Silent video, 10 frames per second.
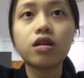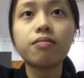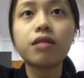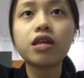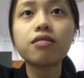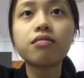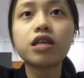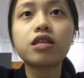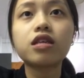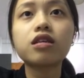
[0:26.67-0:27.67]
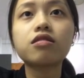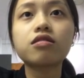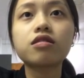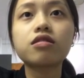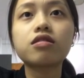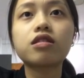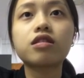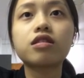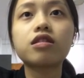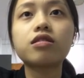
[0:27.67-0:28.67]
In mathematics, the
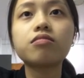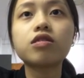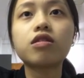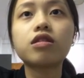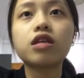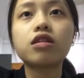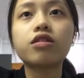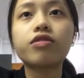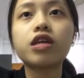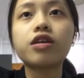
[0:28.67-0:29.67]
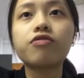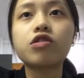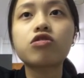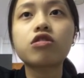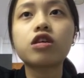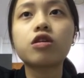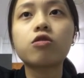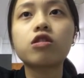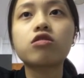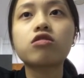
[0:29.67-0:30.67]
term ordinary differential
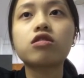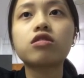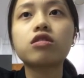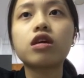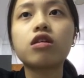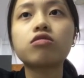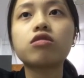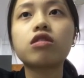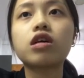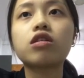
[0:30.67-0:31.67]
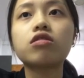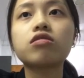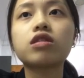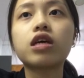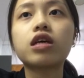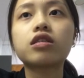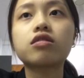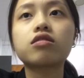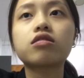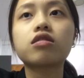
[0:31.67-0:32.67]
equations, also known
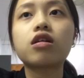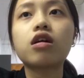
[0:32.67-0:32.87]
as